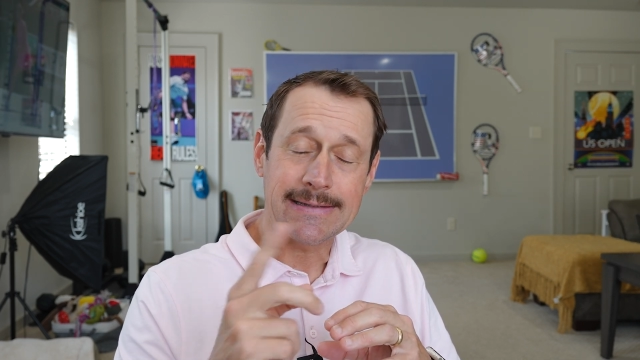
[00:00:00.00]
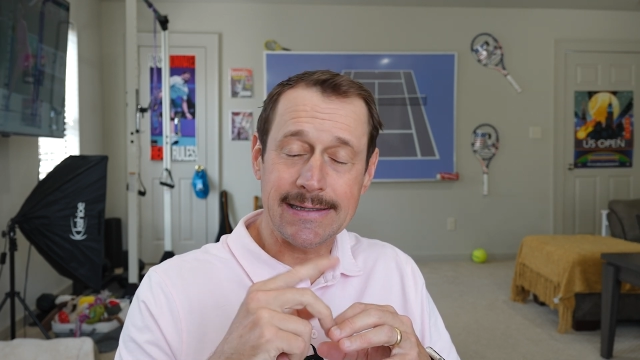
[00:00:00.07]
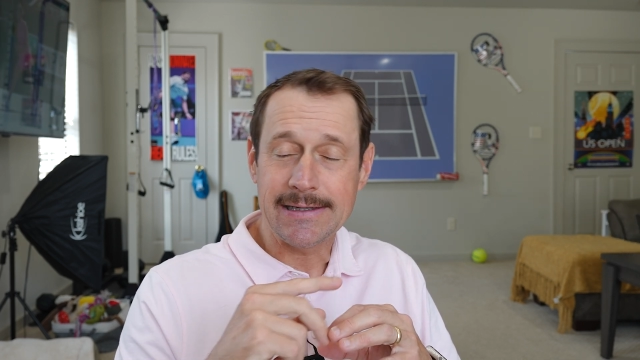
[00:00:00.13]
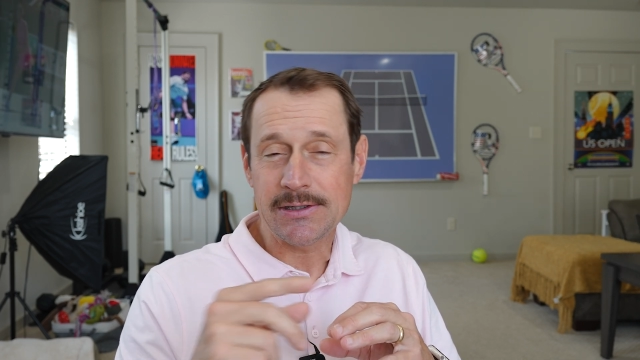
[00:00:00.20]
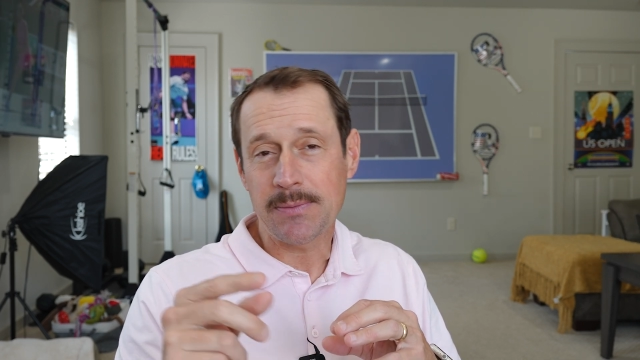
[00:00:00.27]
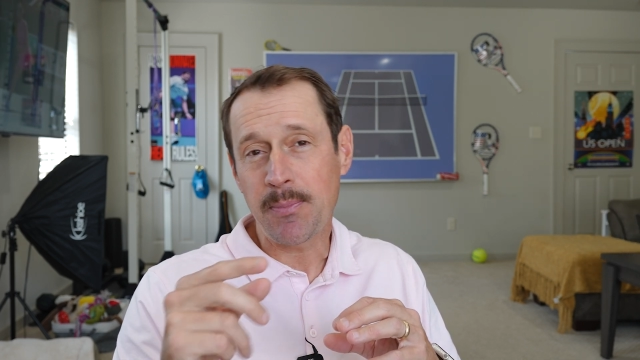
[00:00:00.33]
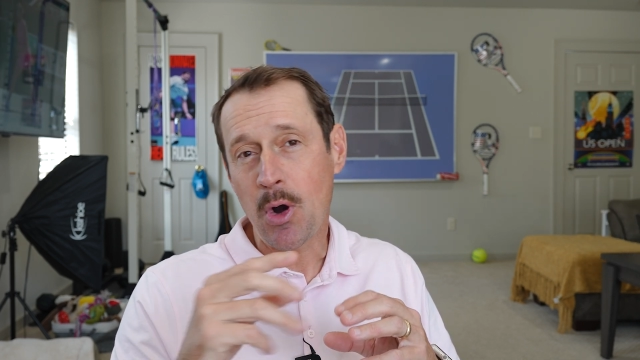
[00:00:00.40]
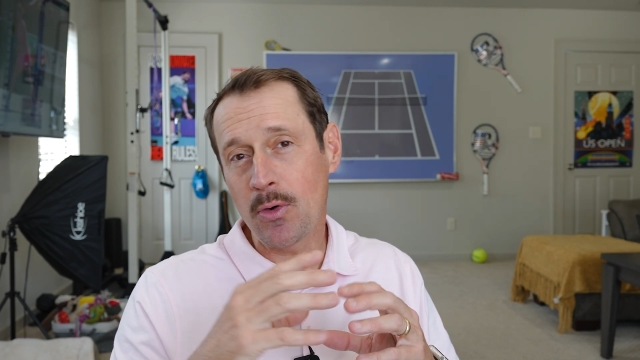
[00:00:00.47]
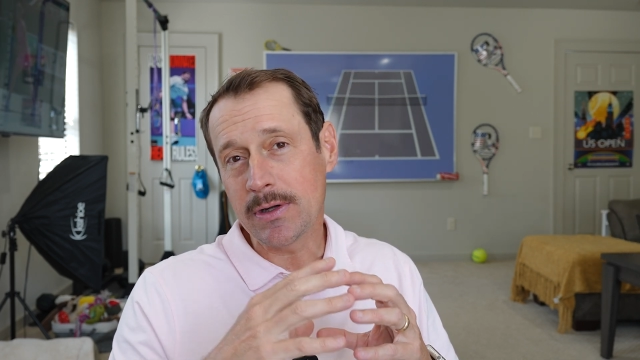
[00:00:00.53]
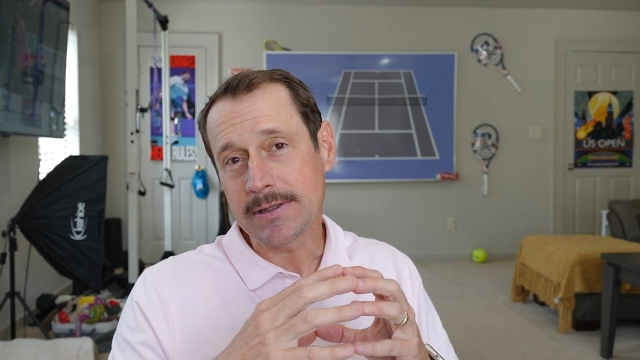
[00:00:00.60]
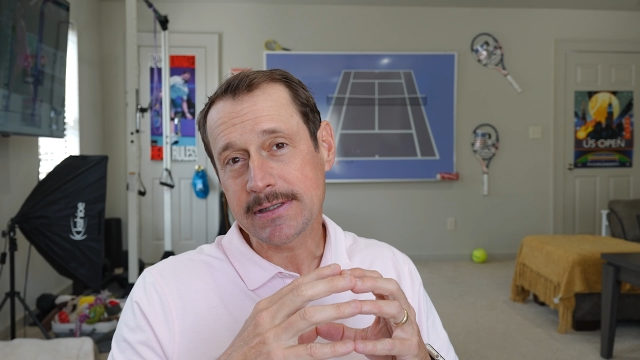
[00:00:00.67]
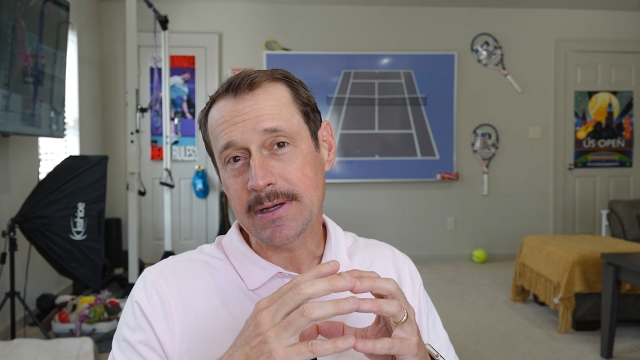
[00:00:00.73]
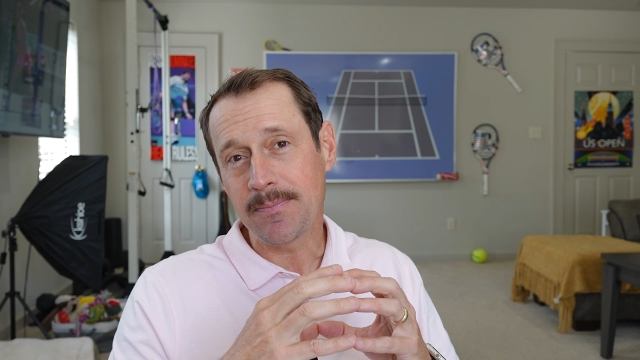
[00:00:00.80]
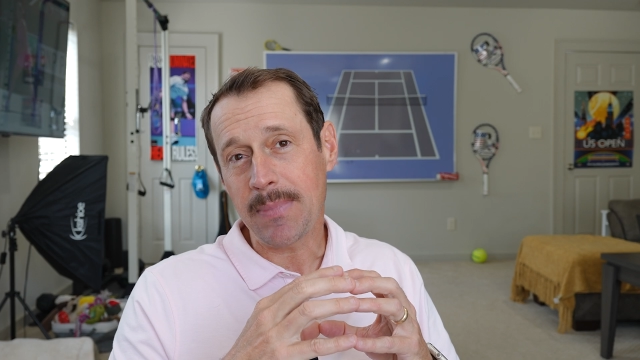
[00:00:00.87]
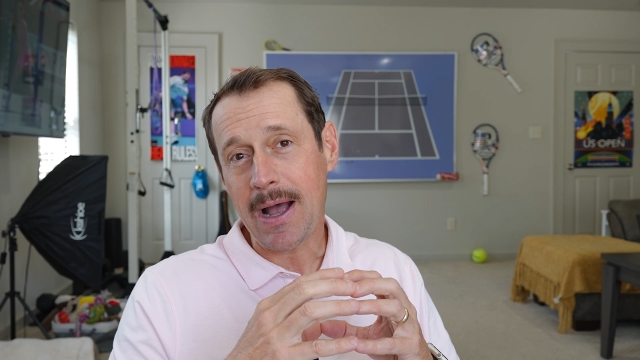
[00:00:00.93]
than his
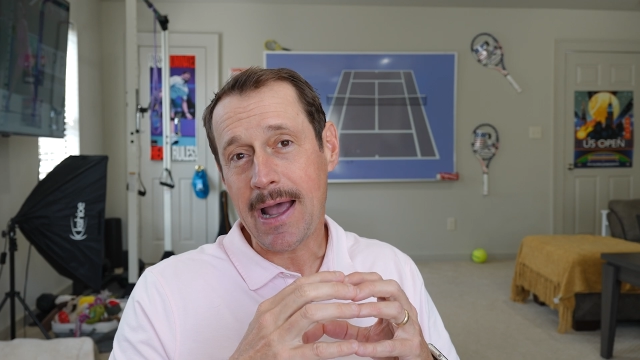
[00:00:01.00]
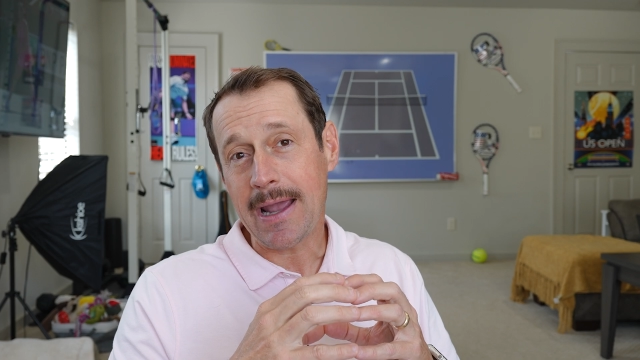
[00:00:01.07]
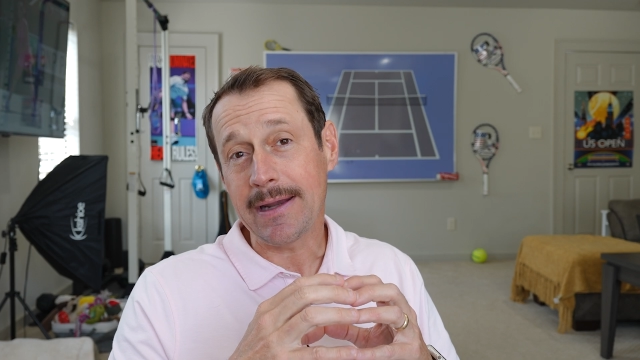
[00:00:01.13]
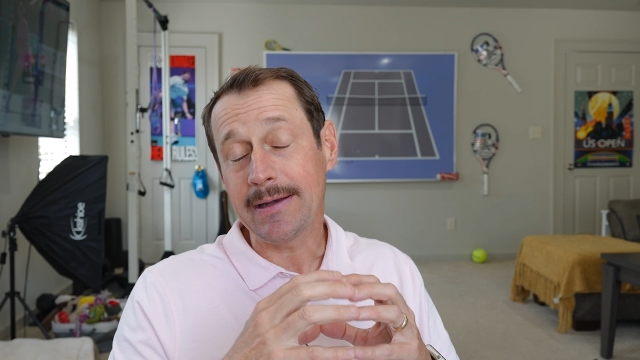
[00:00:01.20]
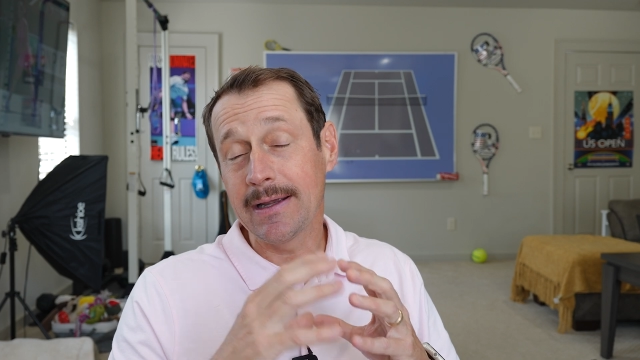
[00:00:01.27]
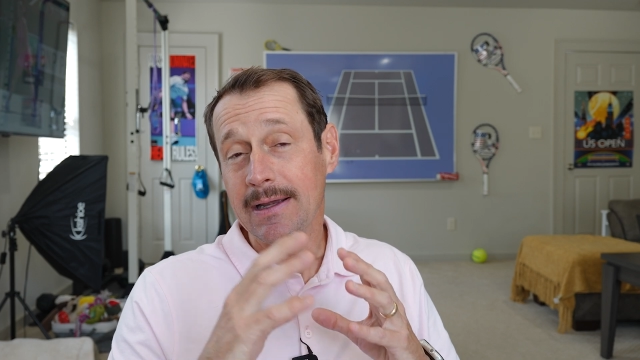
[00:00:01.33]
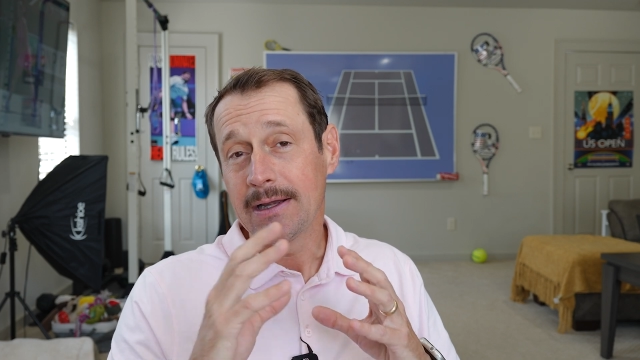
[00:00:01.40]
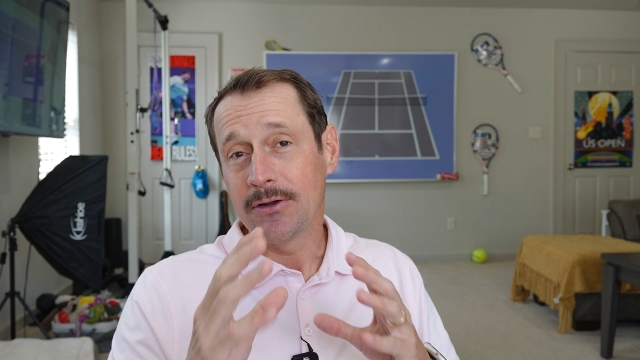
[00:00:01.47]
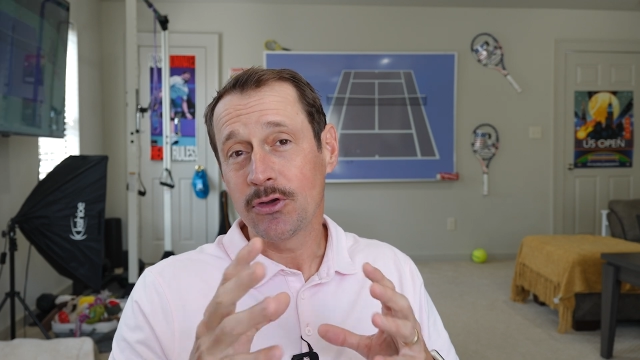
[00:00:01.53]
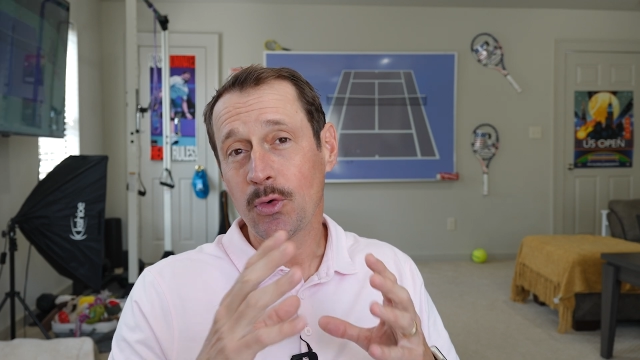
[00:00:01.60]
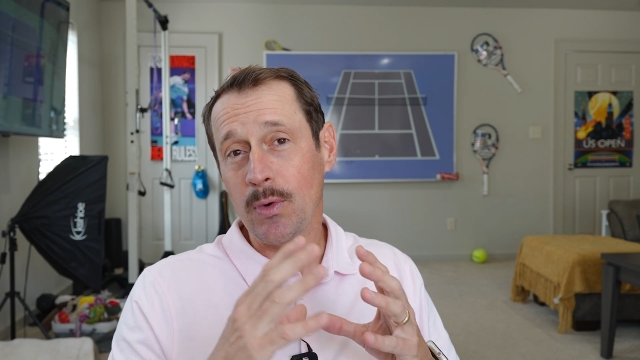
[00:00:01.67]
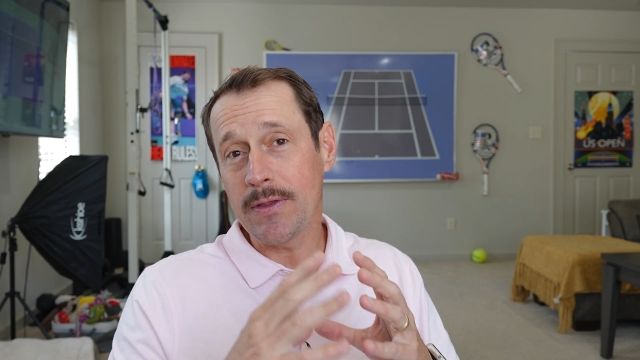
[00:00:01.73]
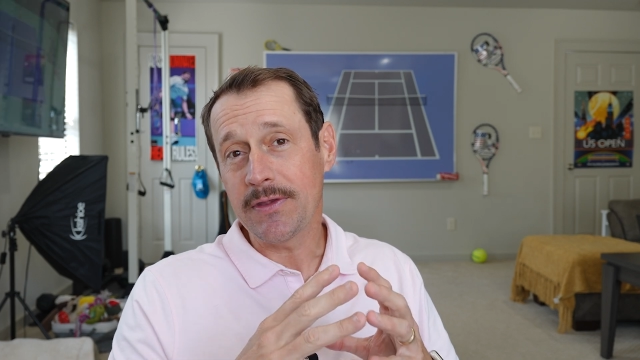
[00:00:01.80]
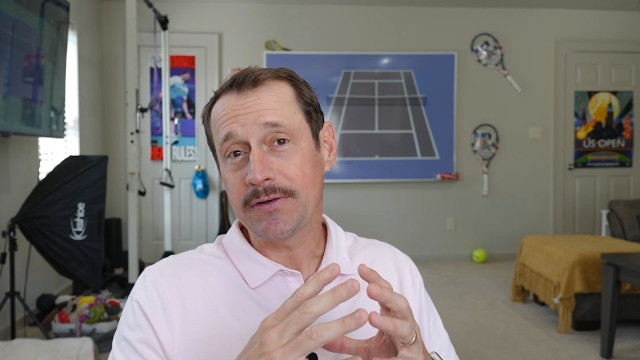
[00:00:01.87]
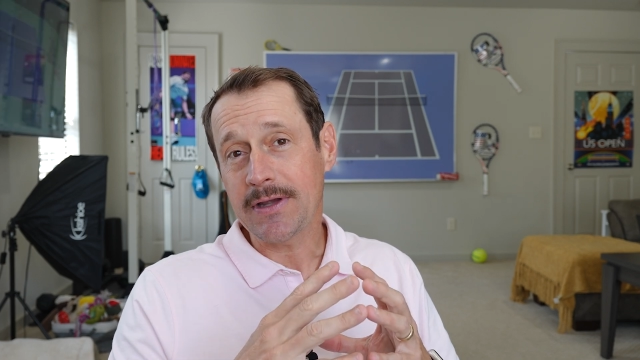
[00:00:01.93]
opponents combined to
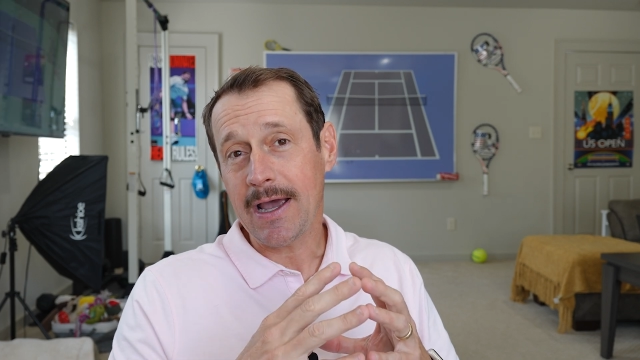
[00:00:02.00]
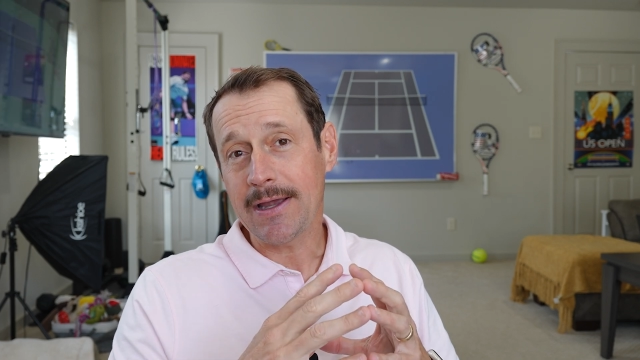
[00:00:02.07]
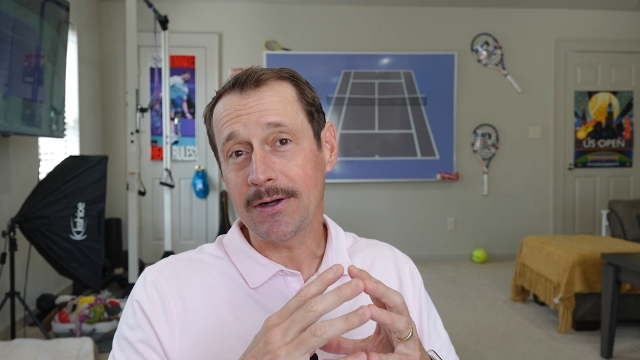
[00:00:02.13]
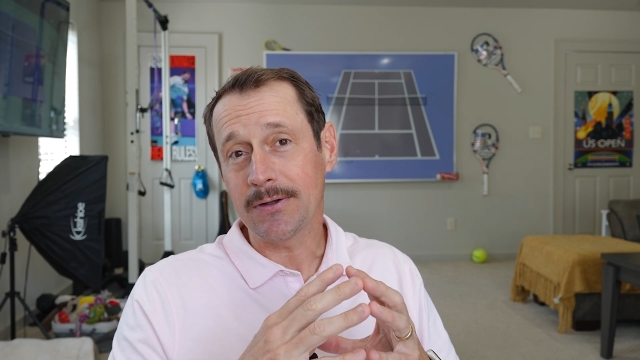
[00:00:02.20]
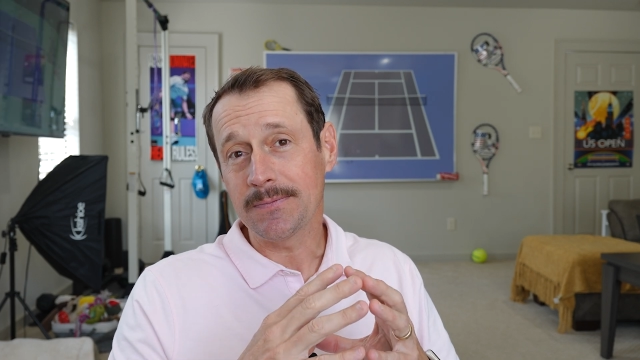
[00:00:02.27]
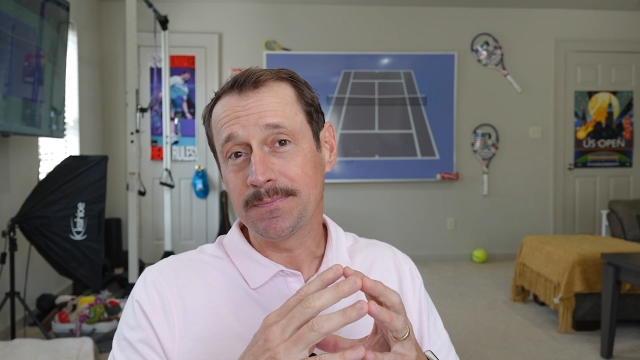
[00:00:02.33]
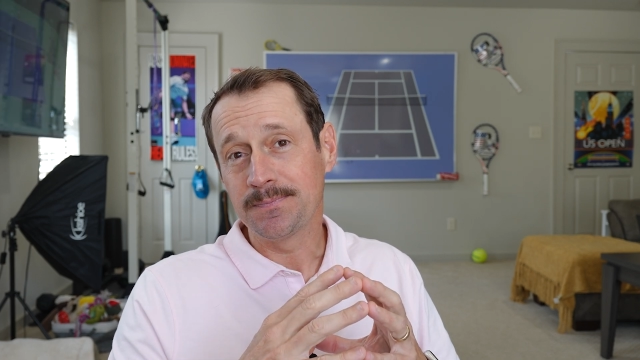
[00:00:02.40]
win the title.